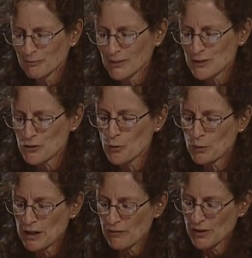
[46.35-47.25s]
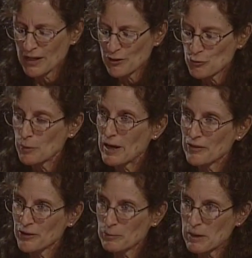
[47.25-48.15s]
So we have the
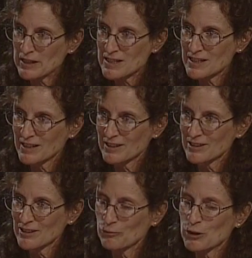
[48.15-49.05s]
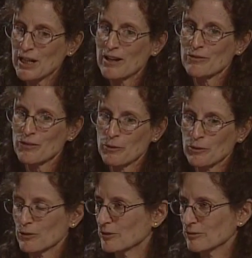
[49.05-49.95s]
naturopathic medicine, we have
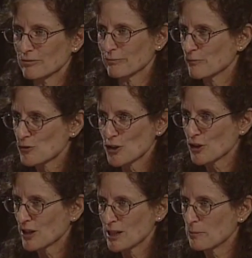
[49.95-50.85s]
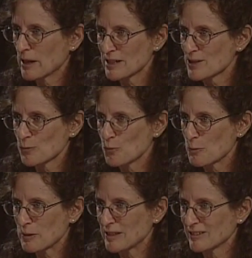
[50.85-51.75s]
the Cherokee medicine
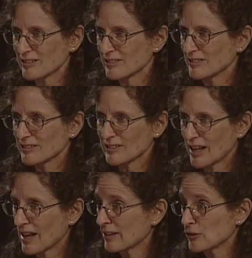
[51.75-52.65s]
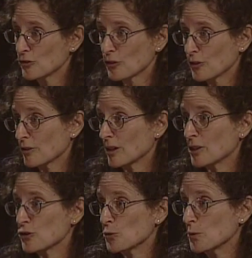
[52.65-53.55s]
woman, and your
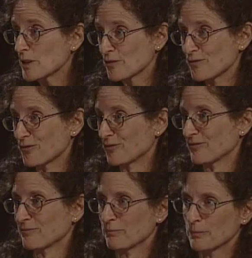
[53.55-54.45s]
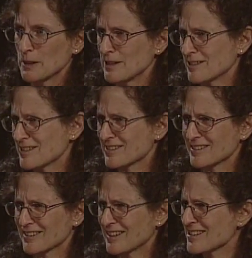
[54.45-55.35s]
intuitive piece,
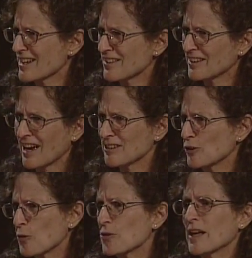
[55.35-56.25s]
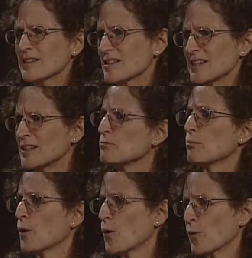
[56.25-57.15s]
because I know that's in
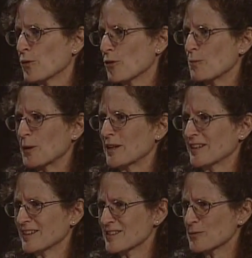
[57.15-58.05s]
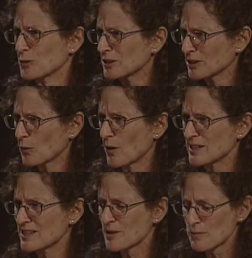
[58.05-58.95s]
both, but it's really quite
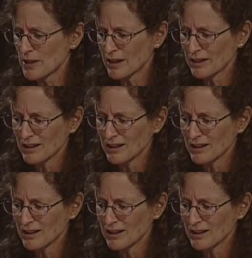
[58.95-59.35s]
something.